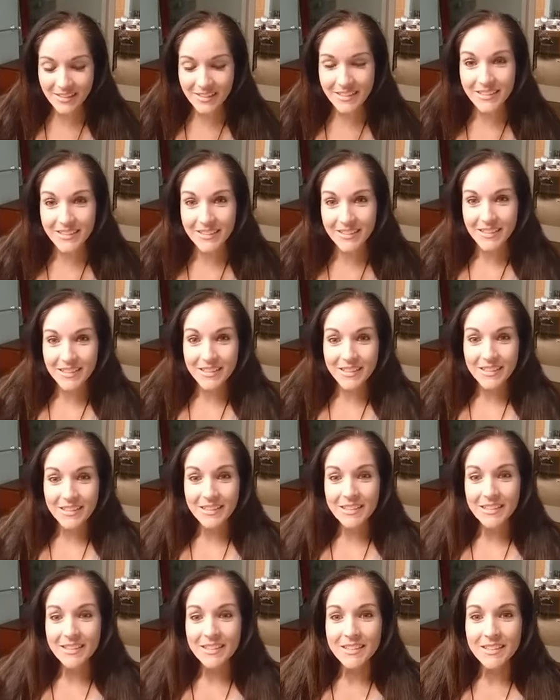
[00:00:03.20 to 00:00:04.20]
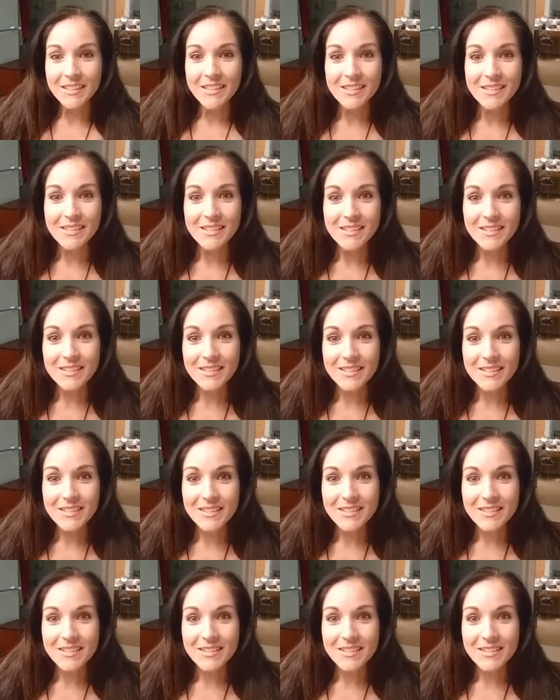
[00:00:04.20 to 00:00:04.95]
No one is speaking in this clip.